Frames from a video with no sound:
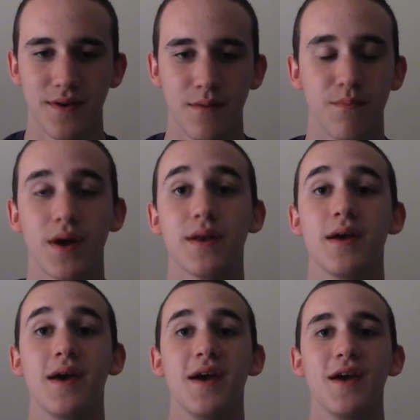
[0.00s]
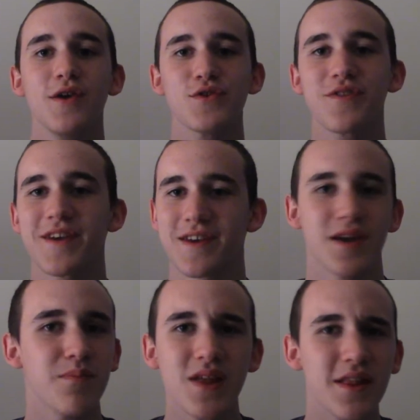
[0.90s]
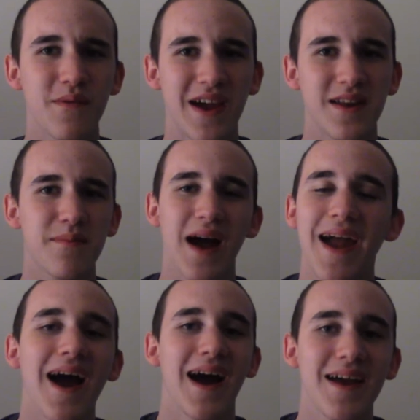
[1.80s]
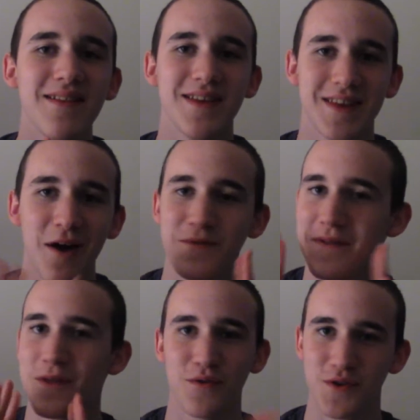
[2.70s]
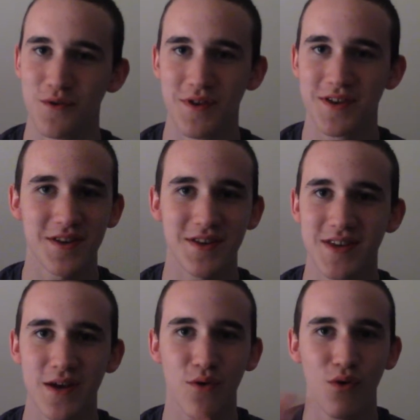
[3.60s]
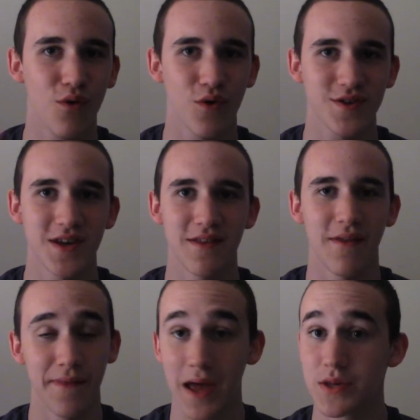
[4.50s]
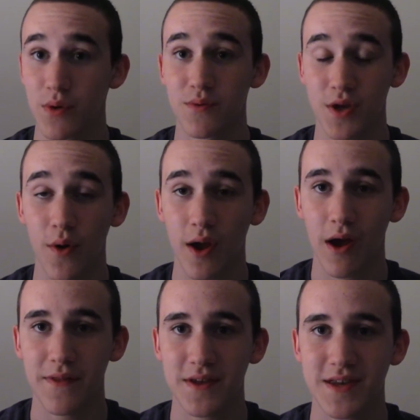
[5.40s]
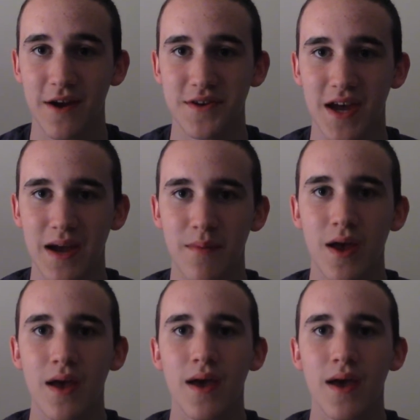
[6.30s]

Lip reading: But here's the thing, completely random. I highly doubt that they'll do this in a sequel or say that that's what was going on the entire time.